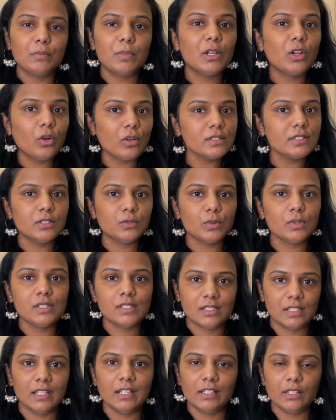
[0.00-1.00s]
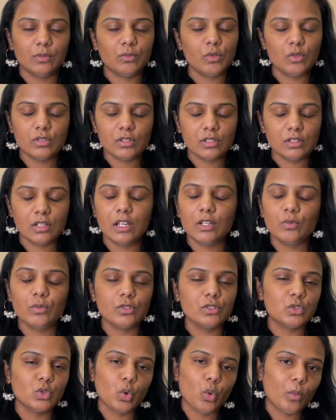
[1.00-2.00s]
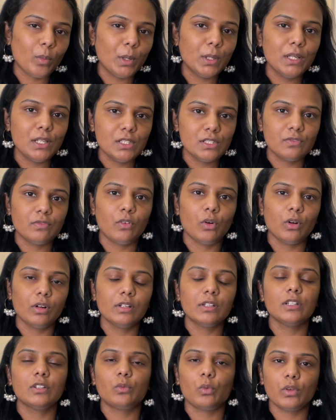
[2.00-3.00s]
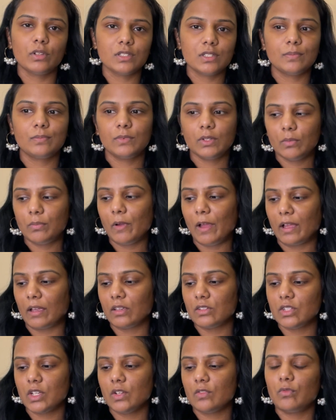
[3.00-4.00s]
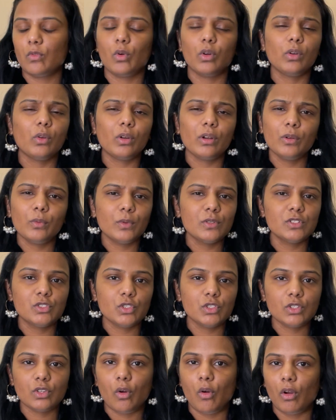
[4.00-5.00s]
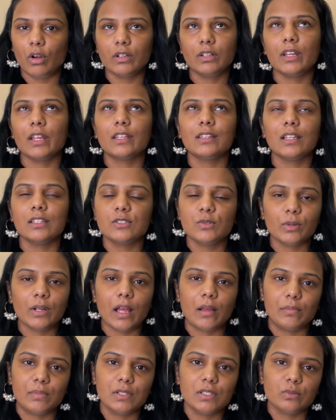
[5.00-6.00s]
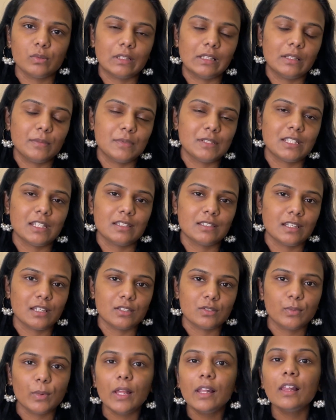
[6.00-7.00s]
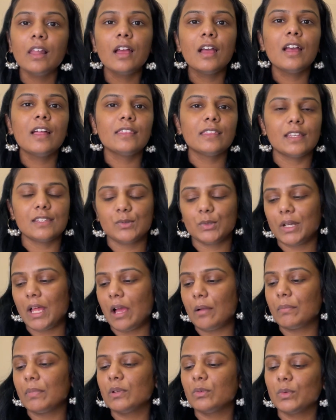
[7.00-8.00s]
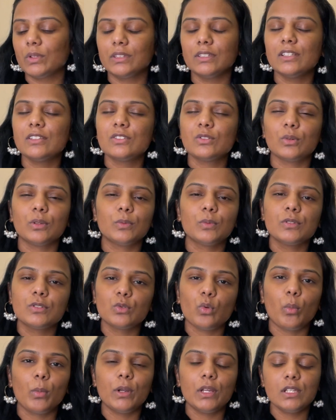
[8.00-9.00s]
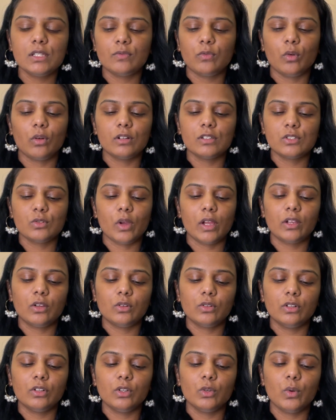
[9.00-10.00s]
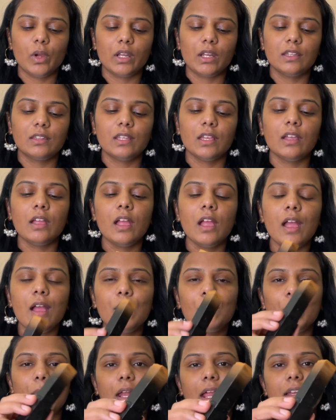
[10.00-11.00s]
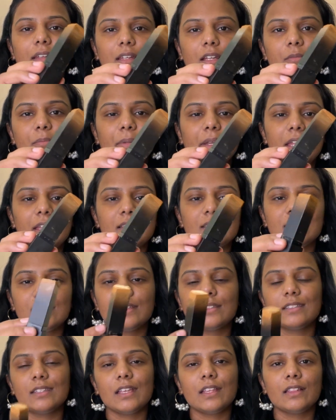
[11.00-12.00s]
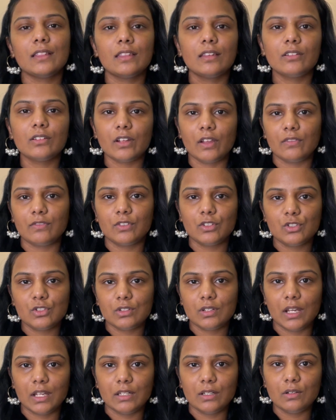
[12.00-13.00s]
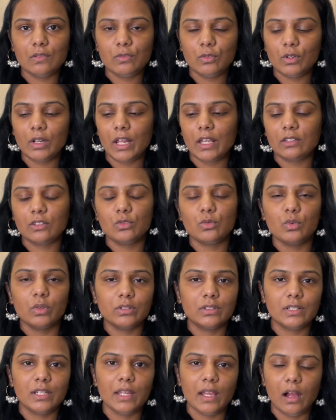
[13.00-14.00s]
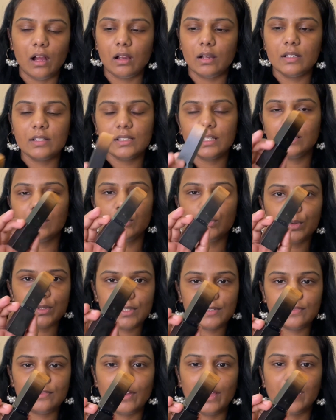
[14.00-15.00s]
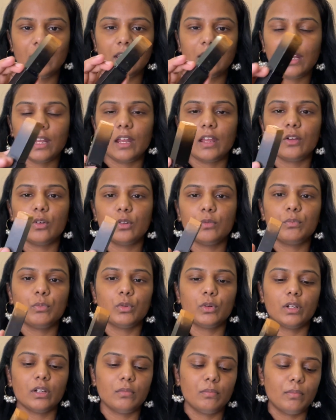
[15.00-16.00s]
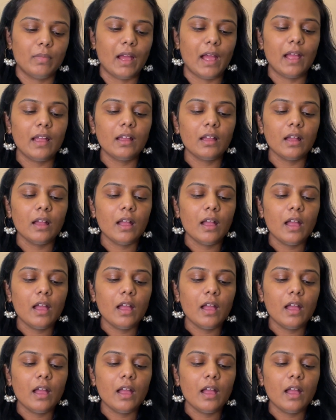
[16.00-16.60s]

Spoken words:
Because it was sealed, it was nobody's fault. It was the packaging fault, or it was just hot. Like, that's what happens with lipsticks as well. That's what happened with this. So it was nobody's fault, so I couldn't do anything. But I did place this in the refrigerator for like 2 or 3 hours, and it was fine, and I could put it back.